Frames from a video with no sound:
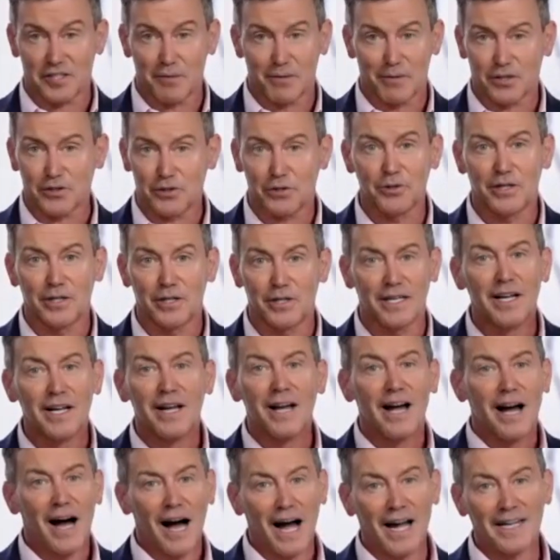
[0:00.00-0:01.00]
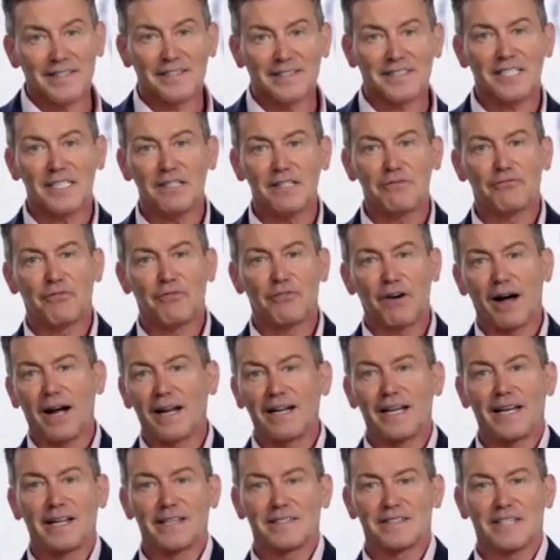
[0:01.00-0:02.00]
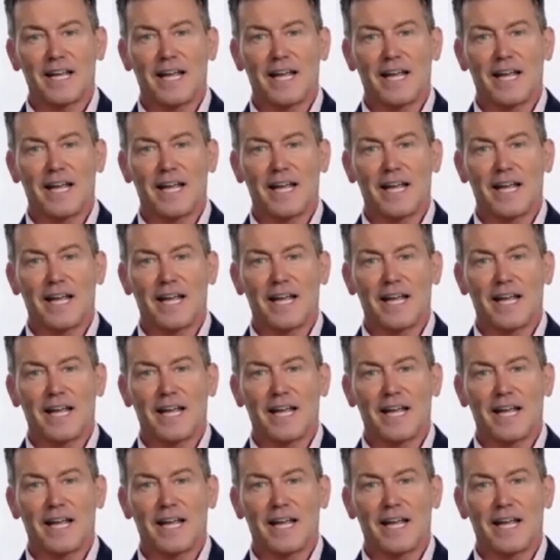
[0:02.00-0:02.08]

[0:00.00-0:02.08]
including IT, finance,